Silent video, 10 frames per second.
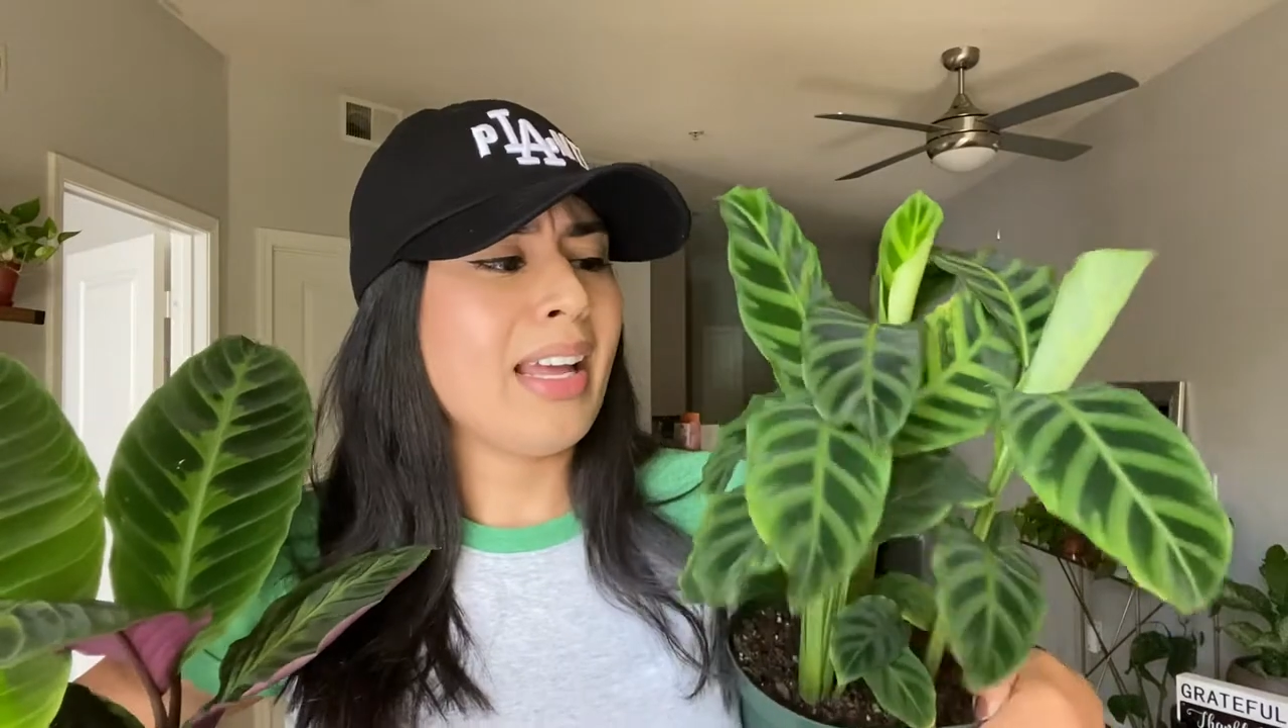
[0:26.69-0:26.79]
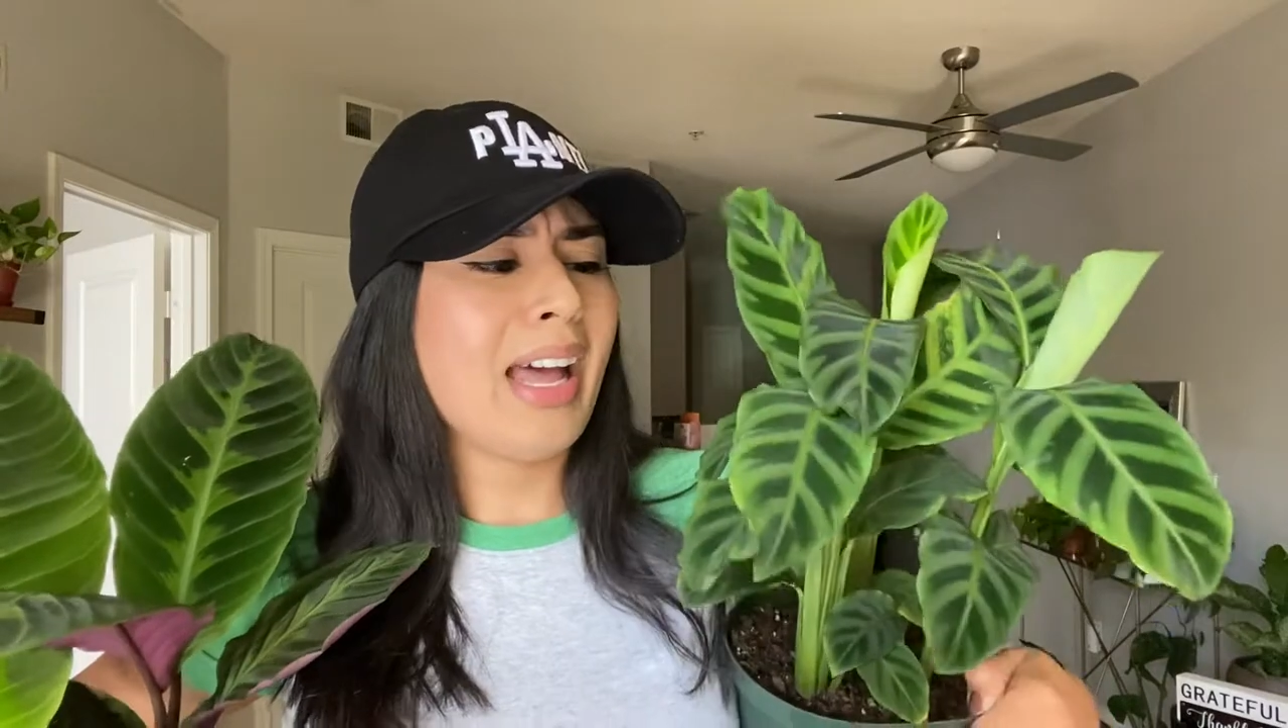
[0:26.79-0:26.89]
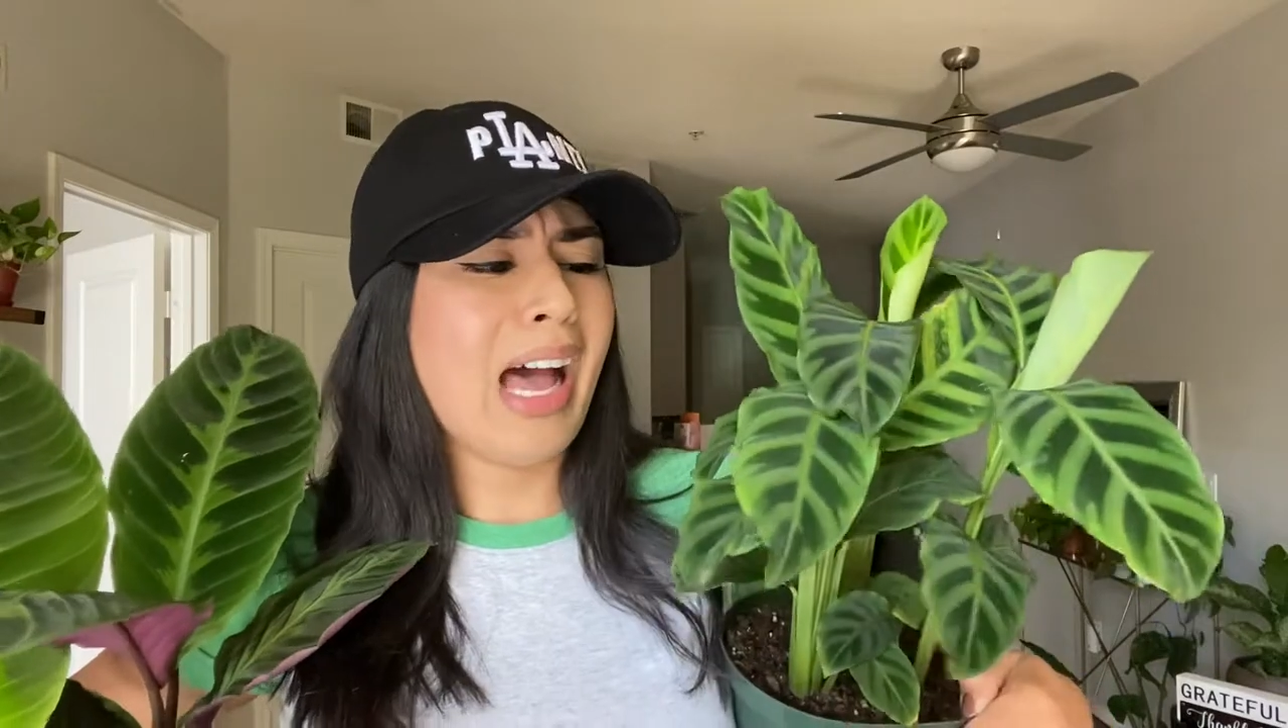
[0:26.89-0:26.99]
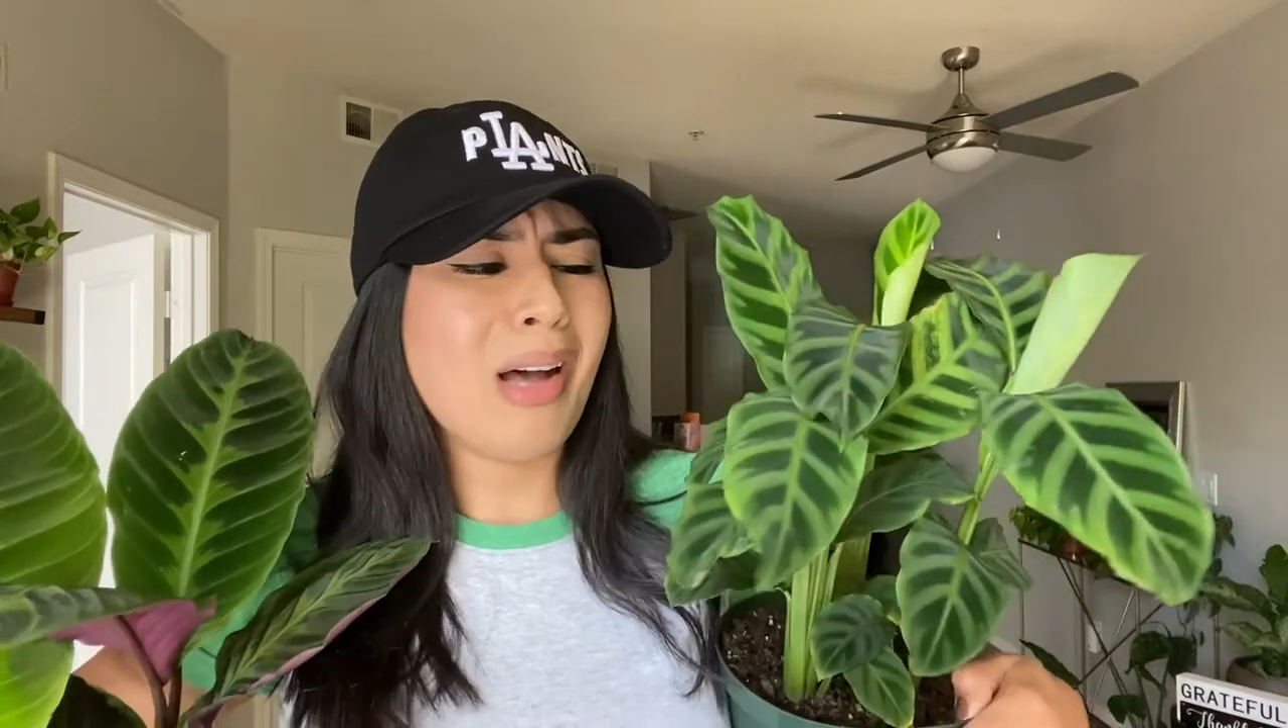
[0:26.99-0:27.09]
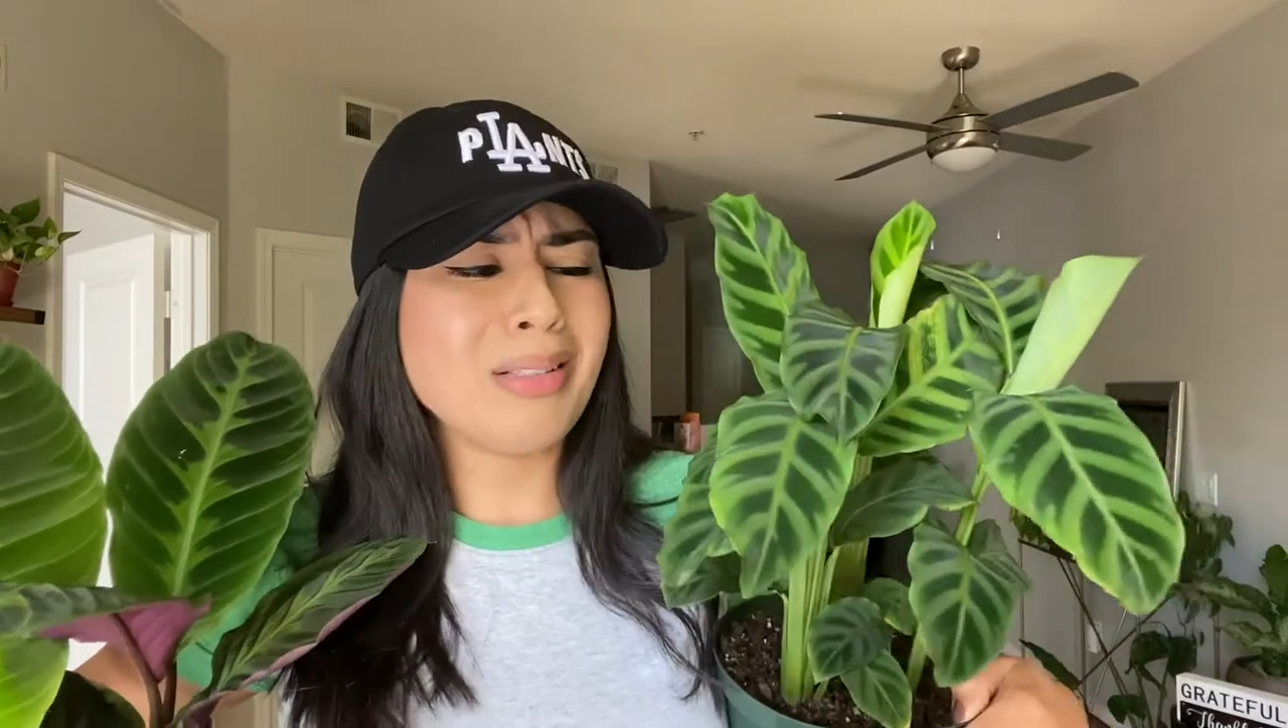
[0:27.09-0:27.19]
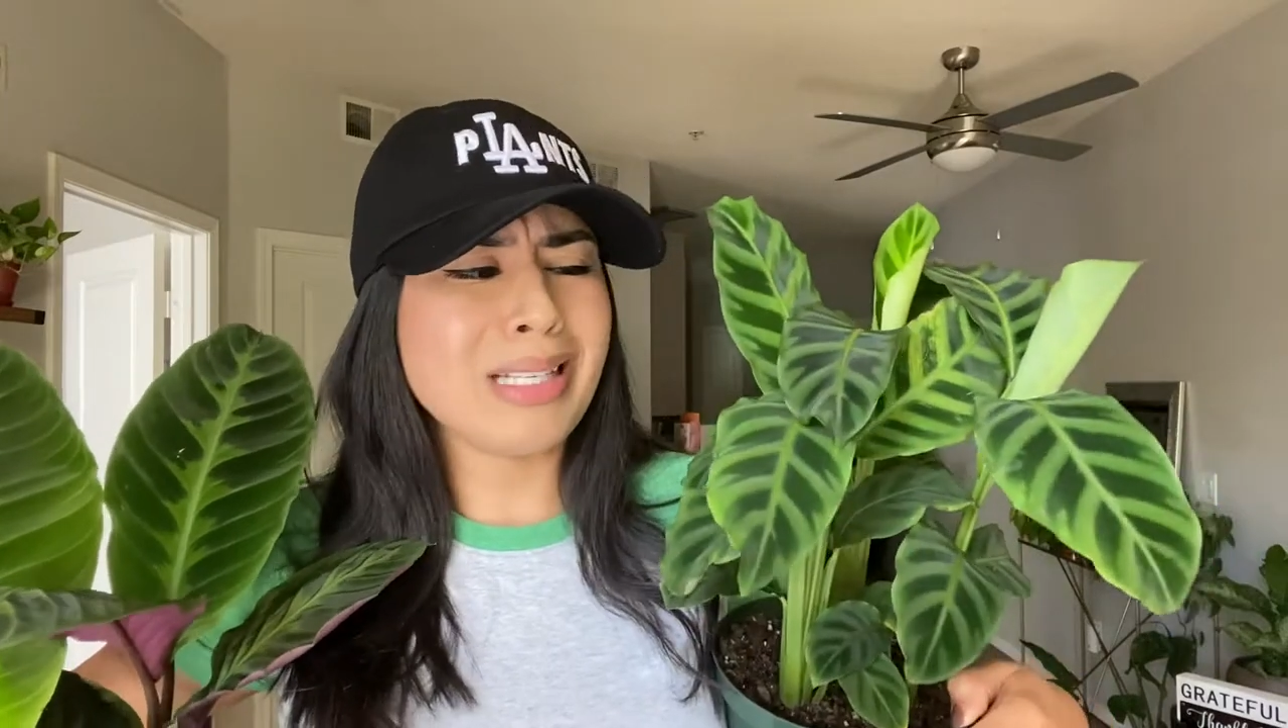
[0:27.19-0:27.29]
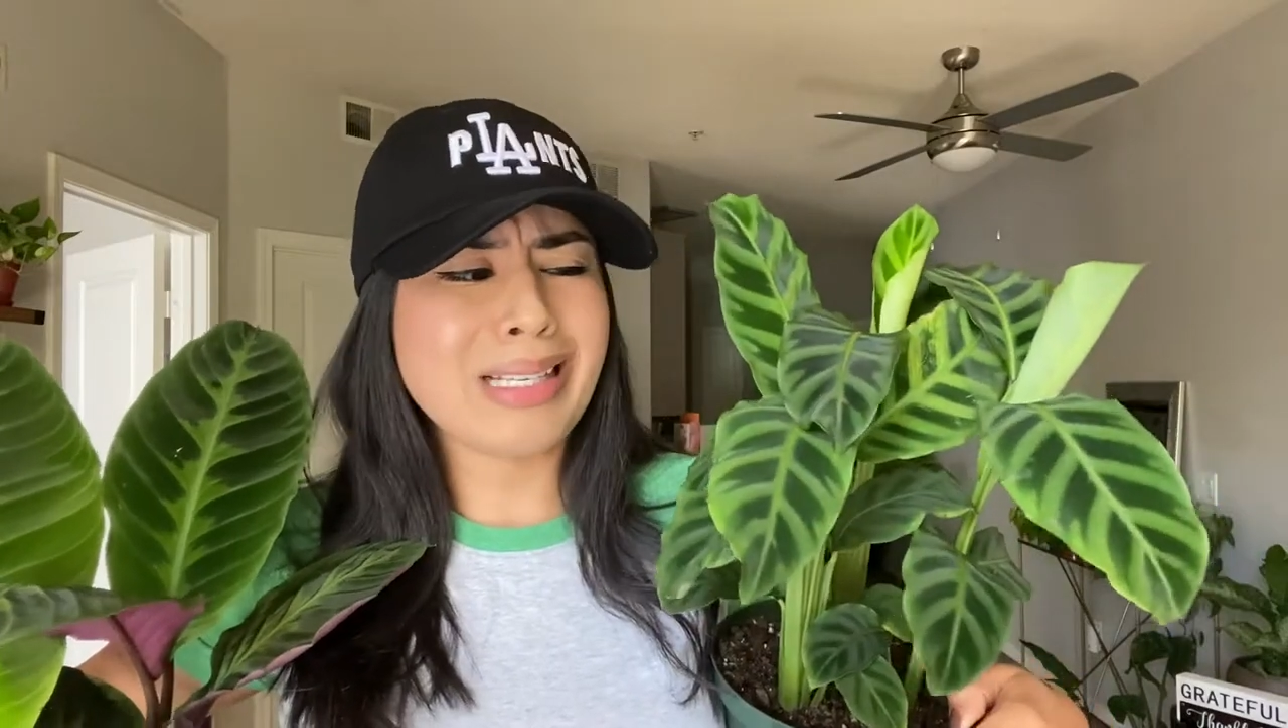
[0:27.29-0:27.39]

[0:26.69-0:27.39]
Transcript: I was like,